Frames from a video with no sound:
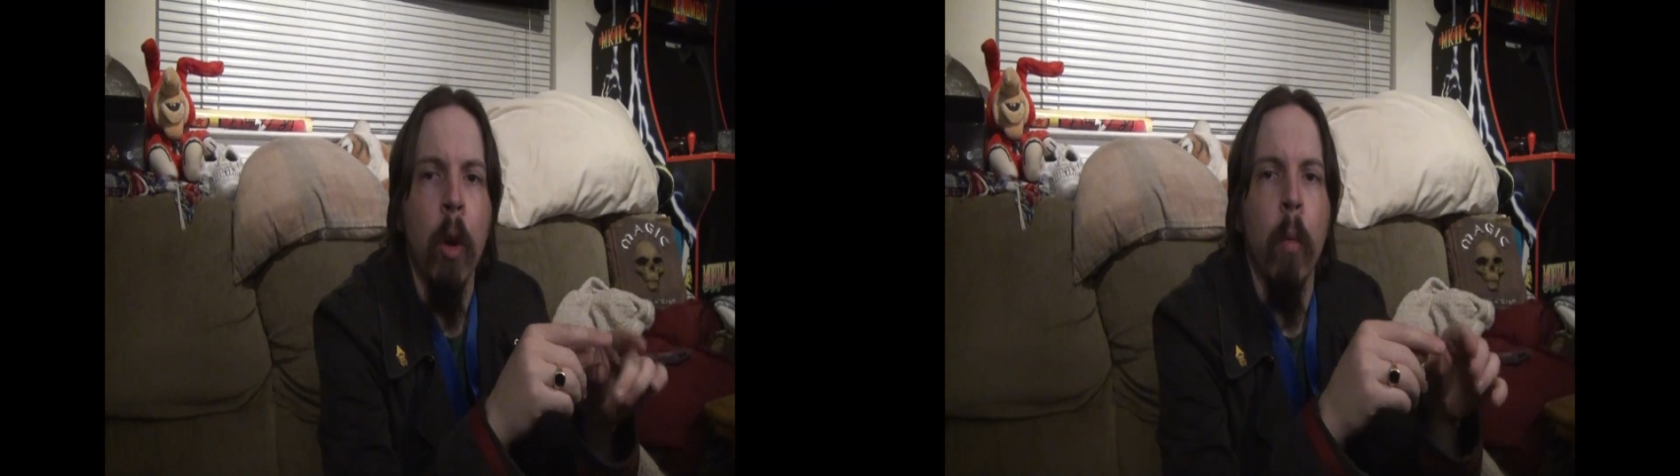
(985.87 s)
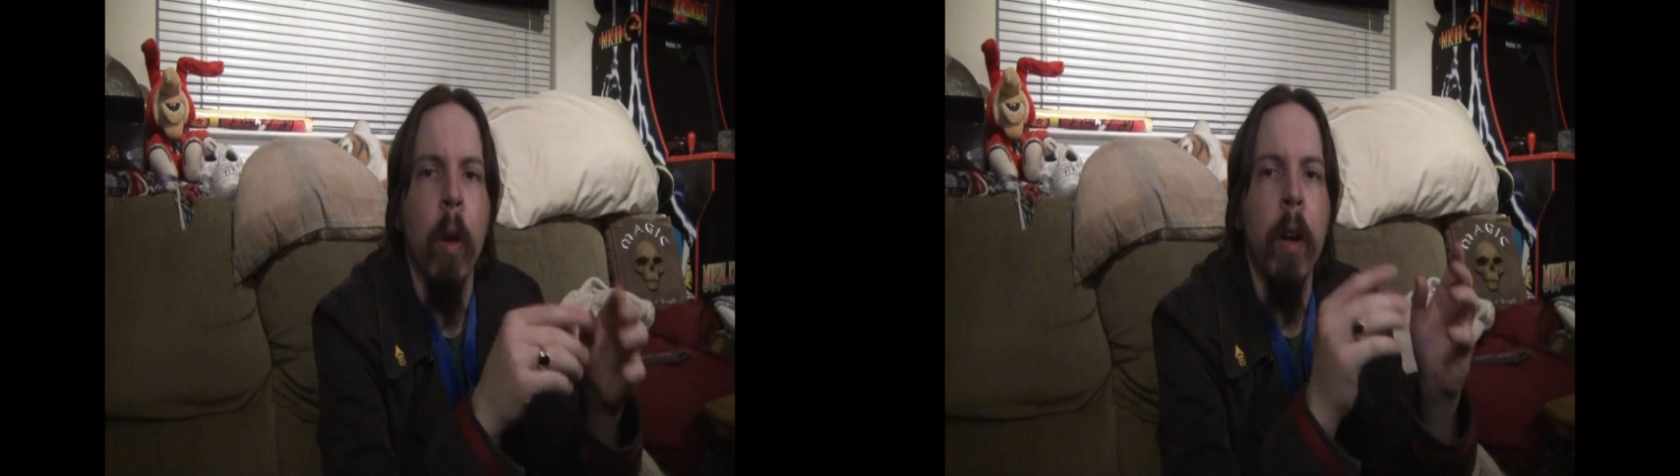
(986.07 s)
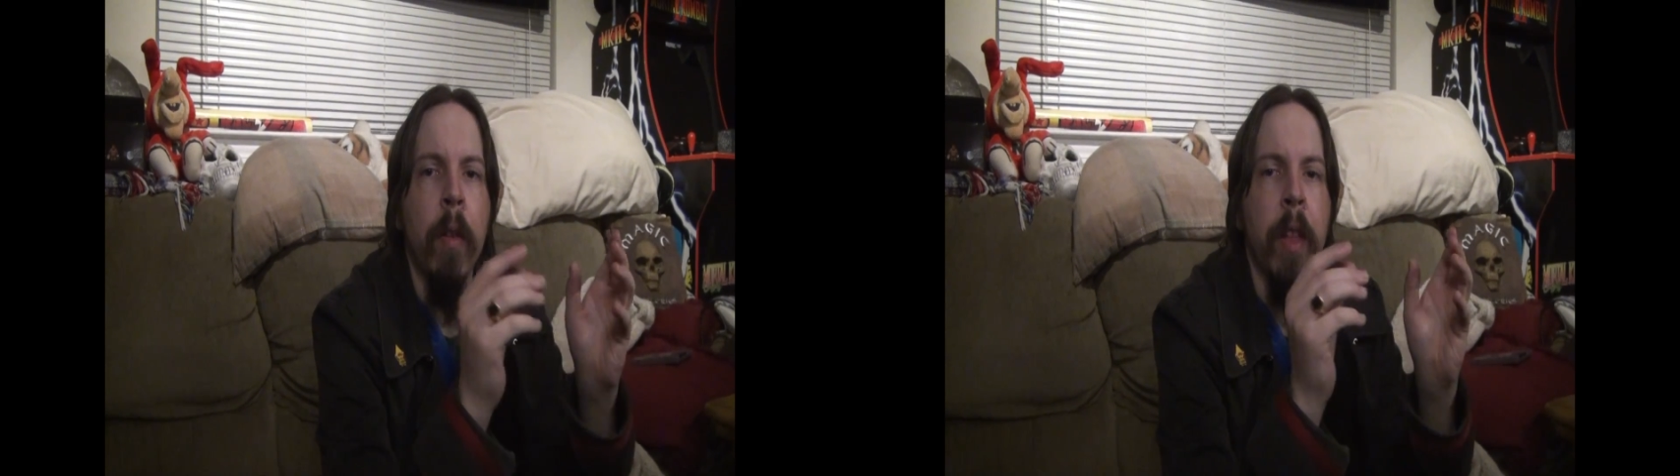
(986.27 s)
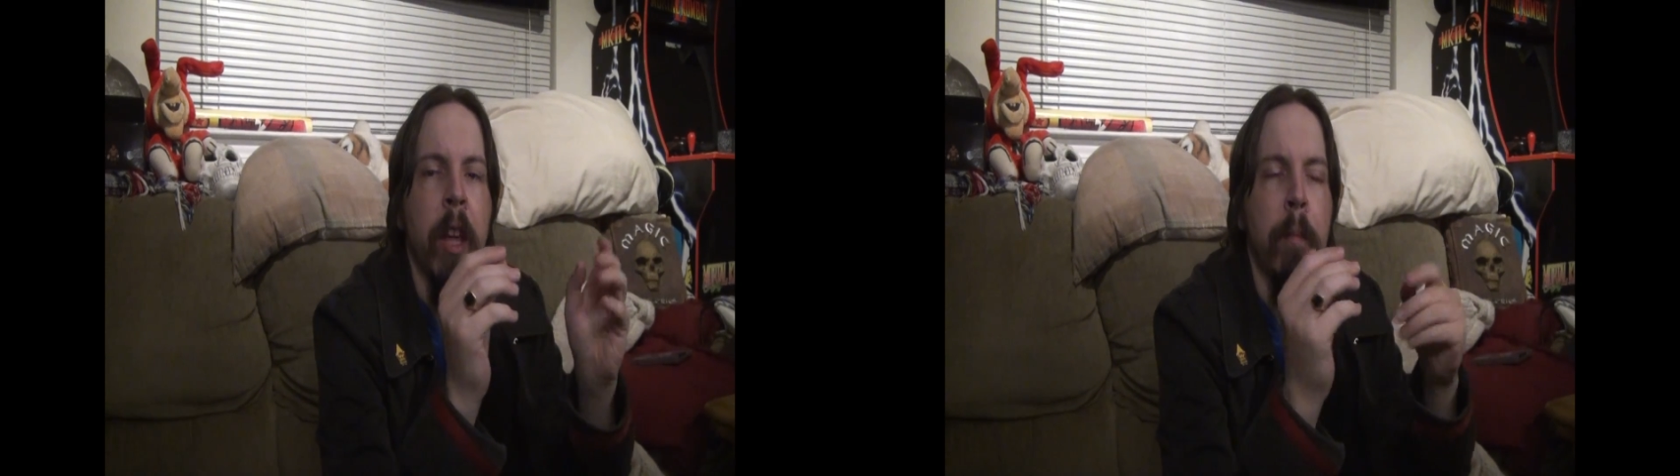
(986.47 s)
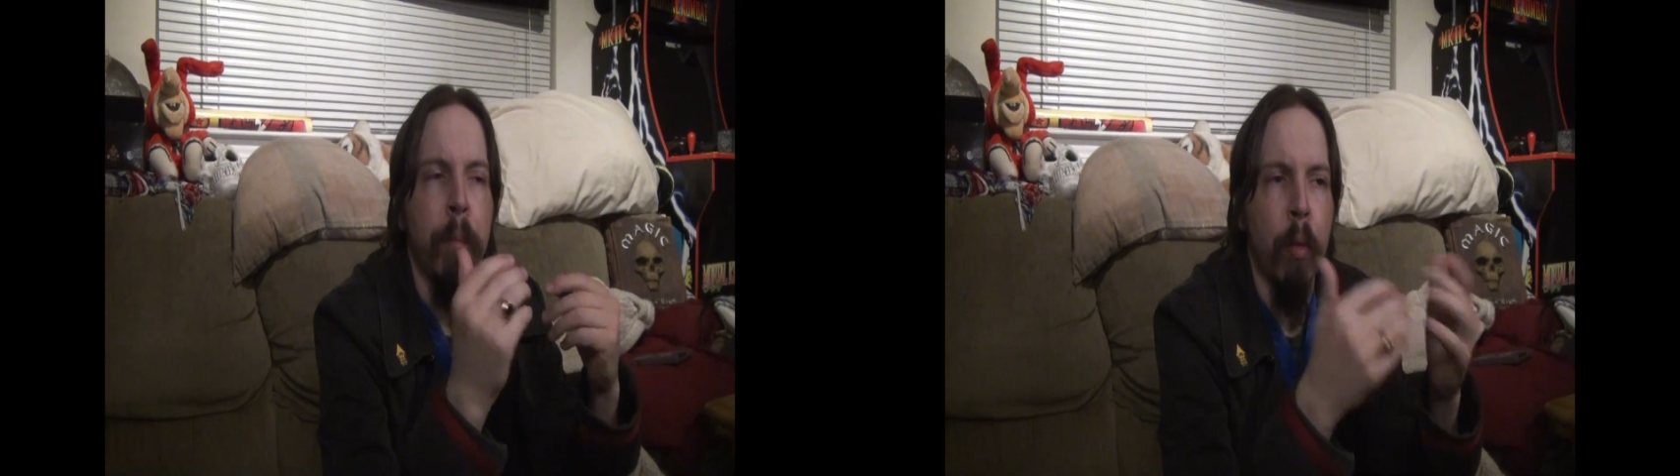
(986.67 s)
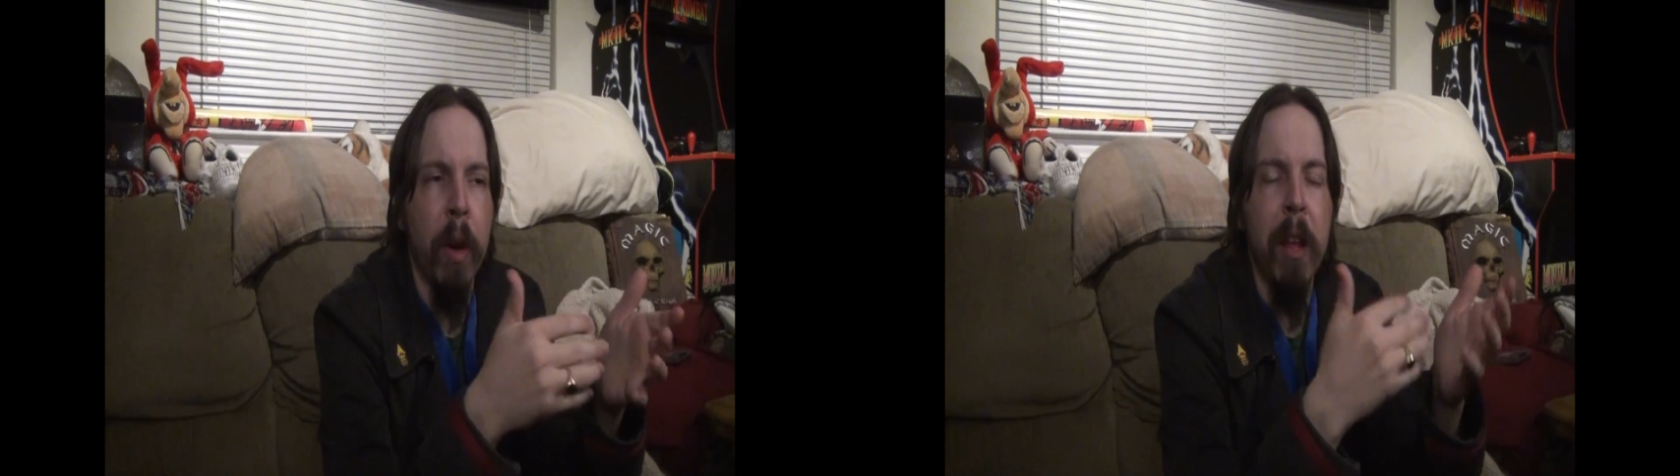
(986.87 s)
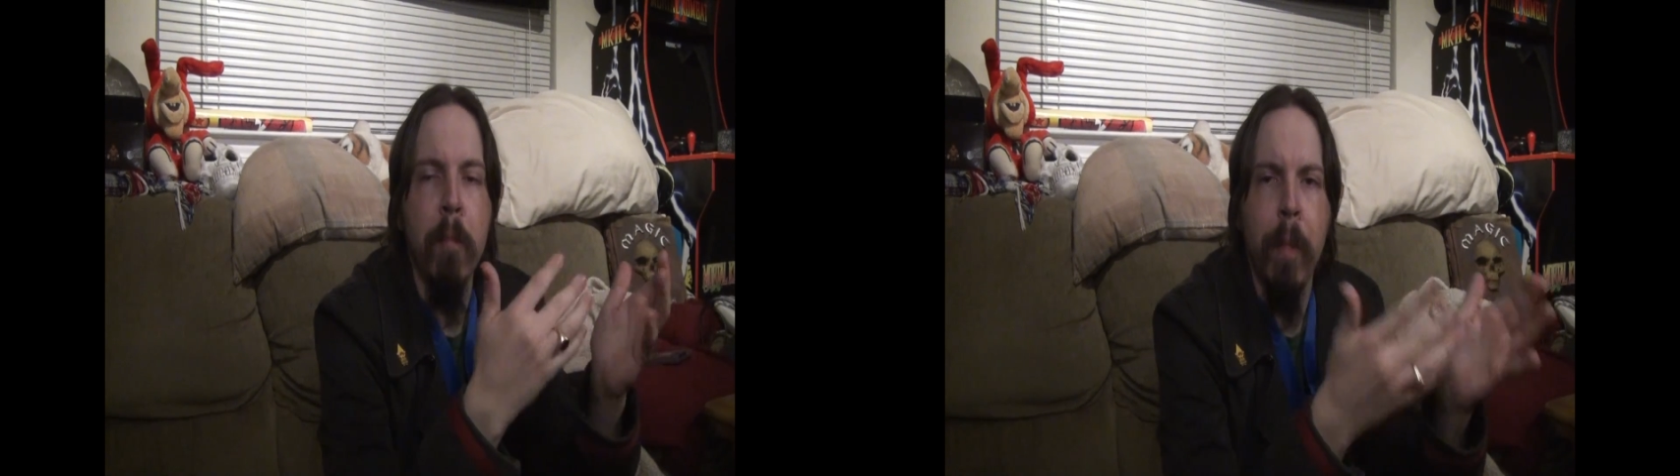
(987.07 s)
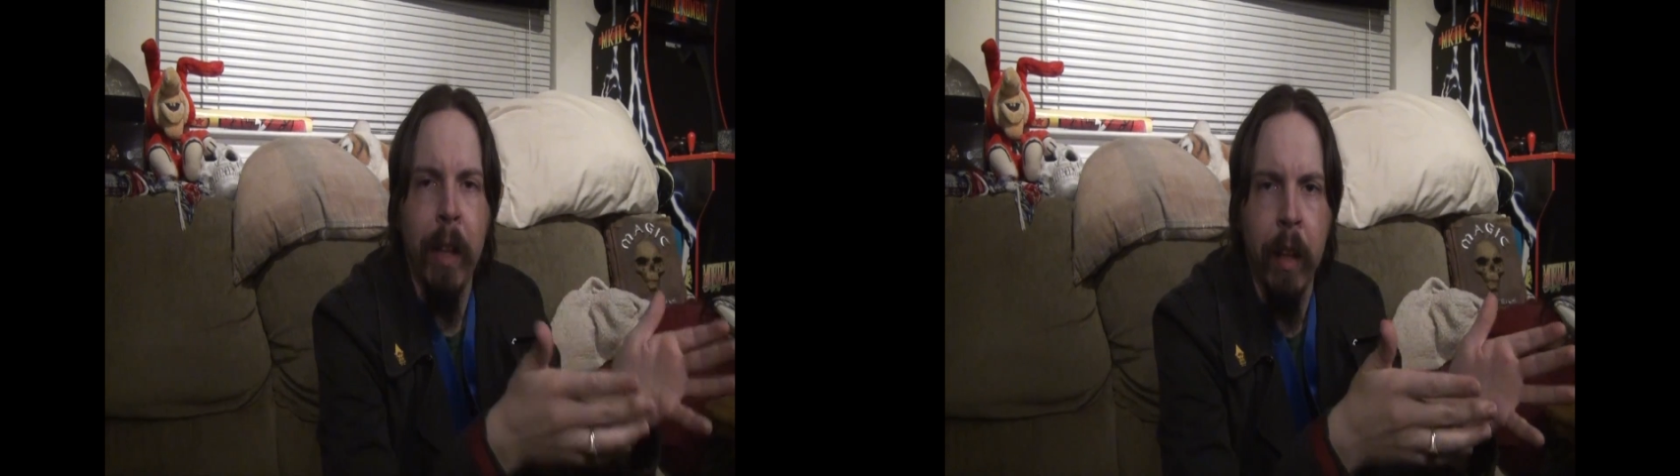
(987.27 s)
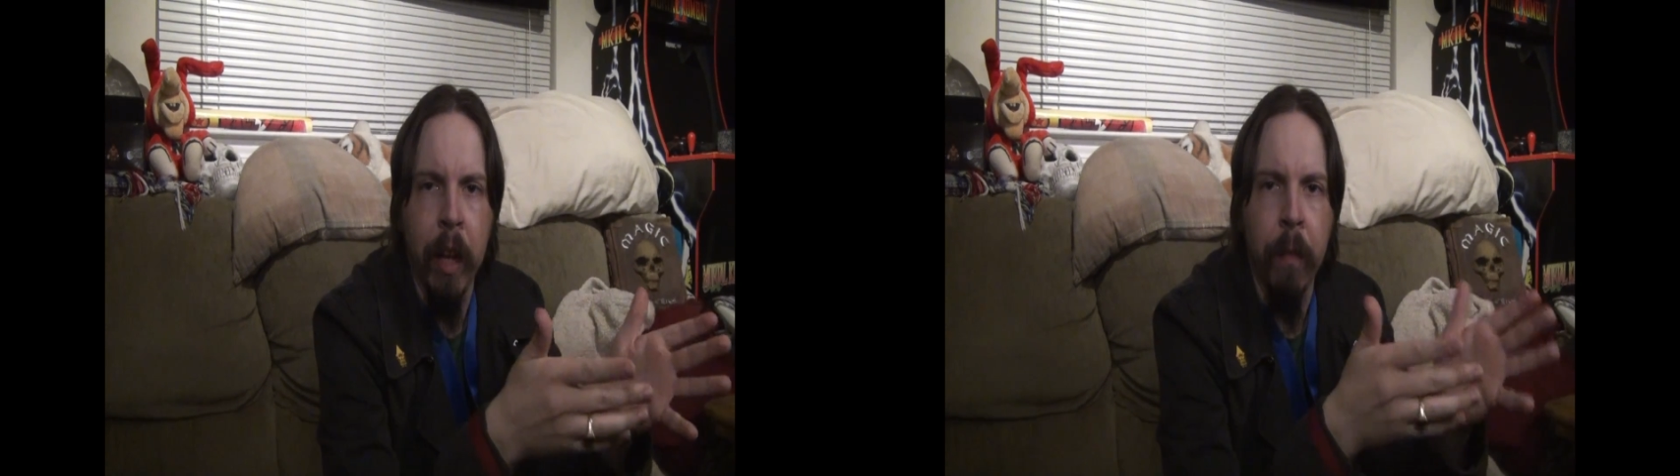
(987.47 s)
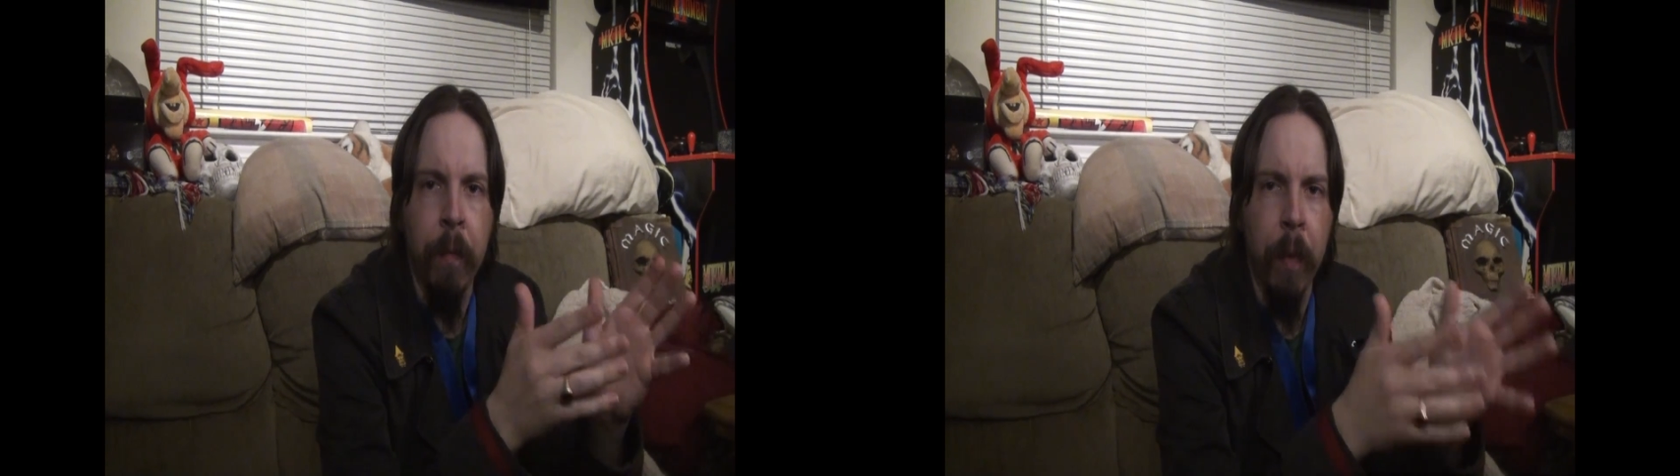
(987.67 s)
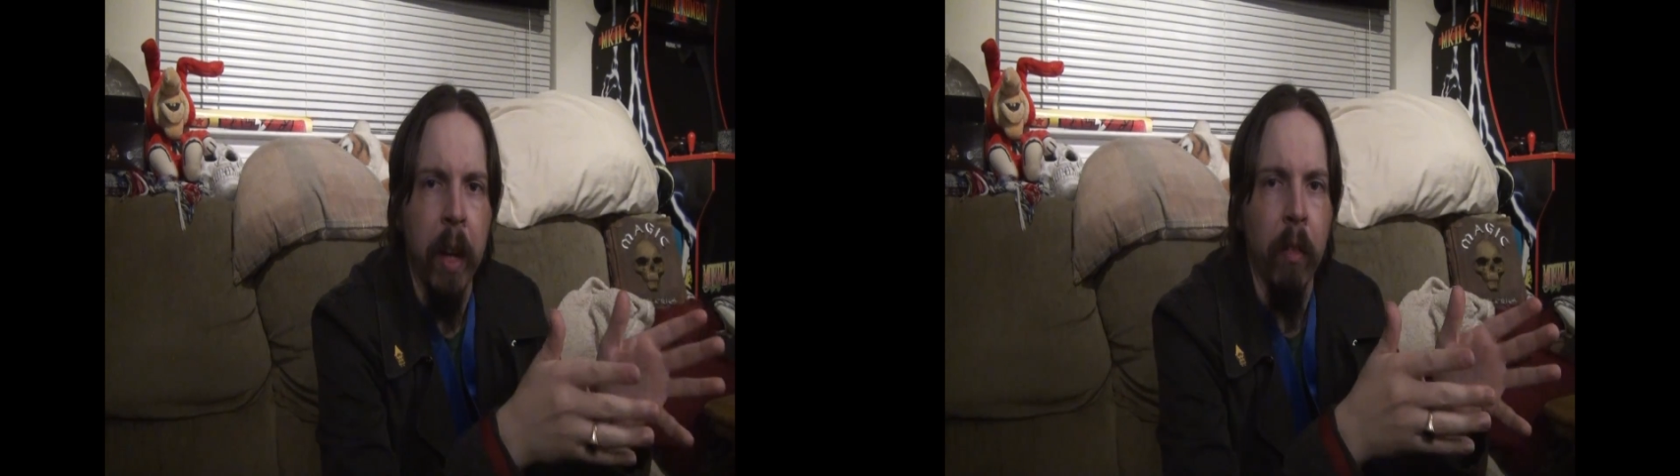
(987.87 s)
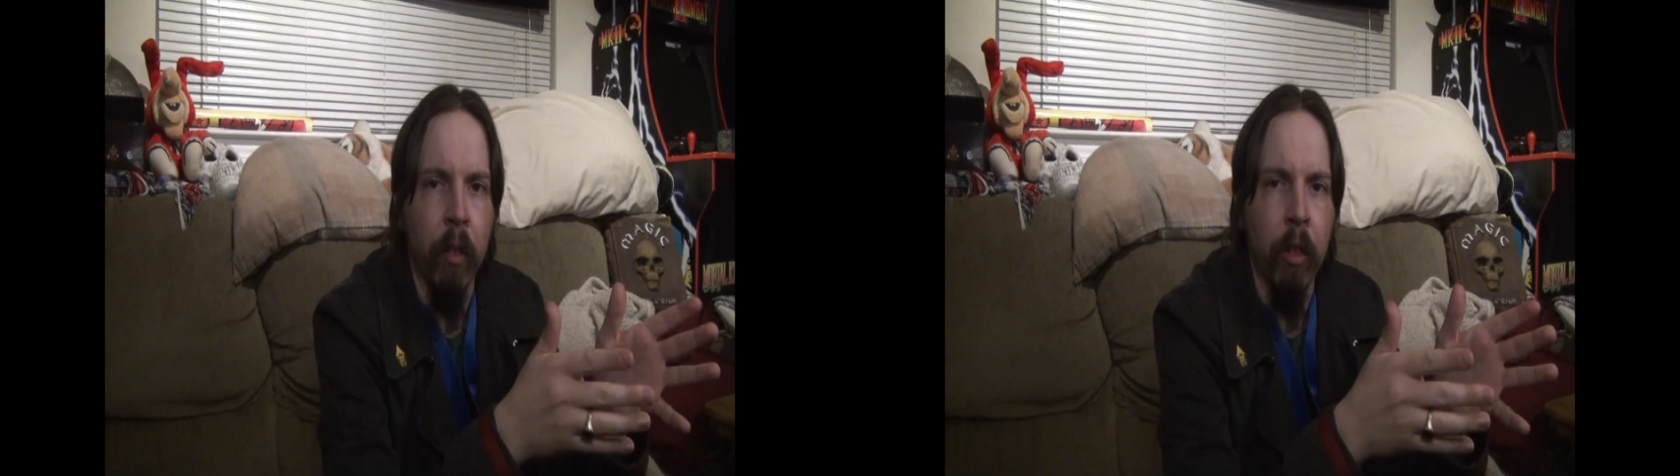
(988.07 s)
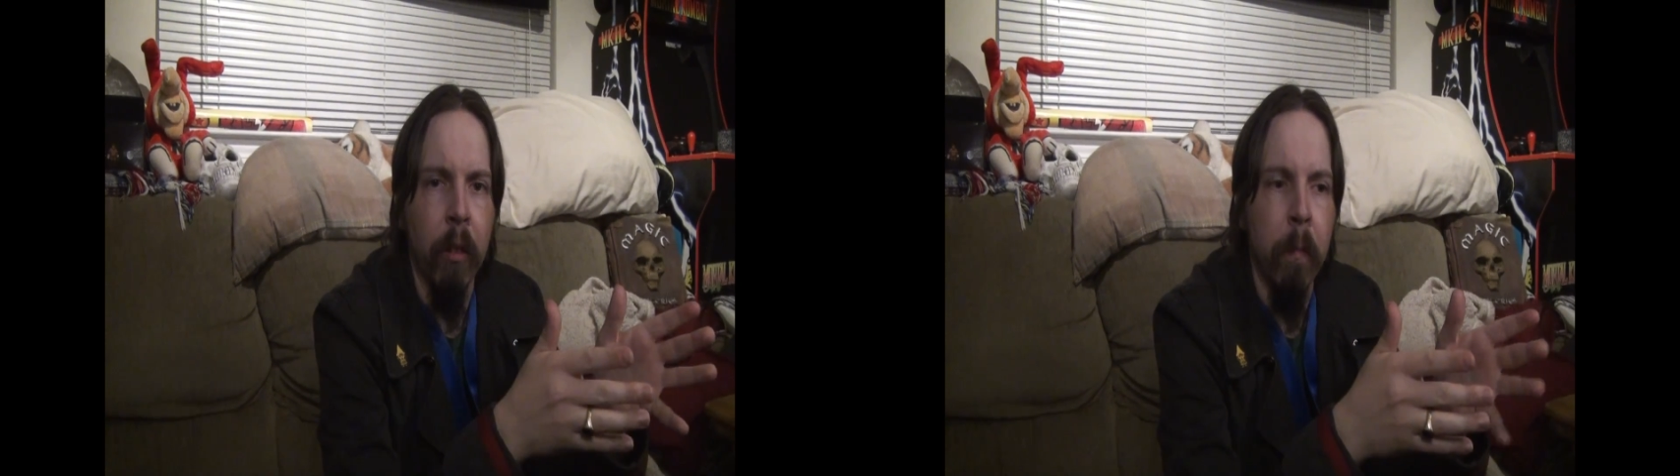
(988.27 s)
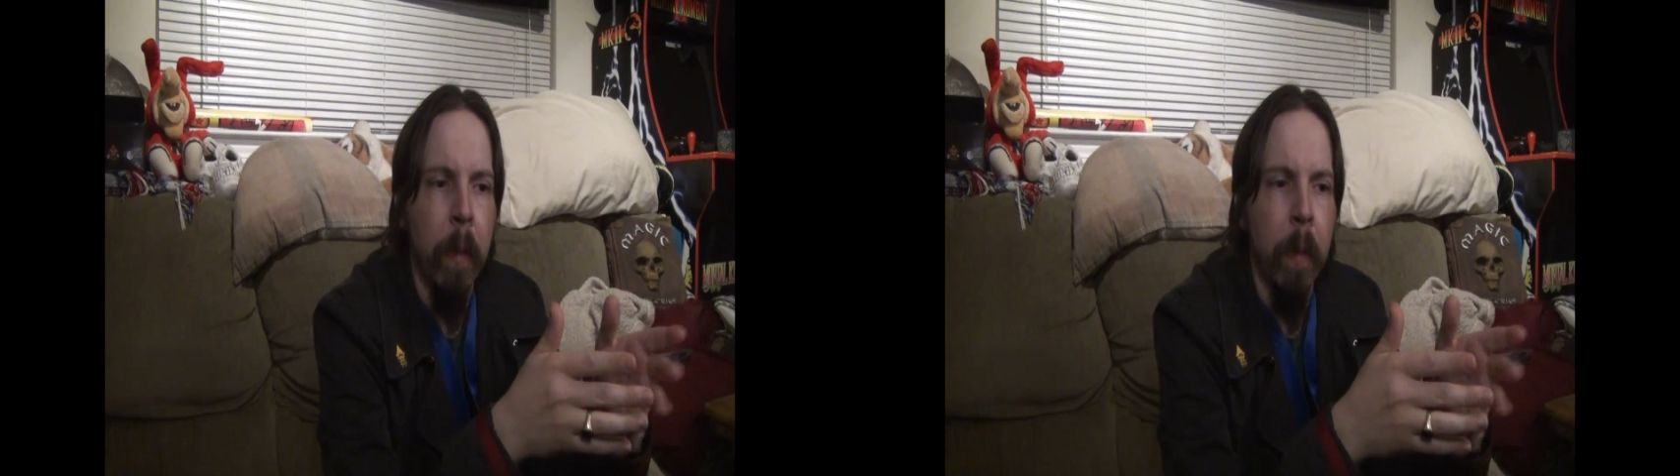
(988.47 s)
were the pre-Meta Knight fights,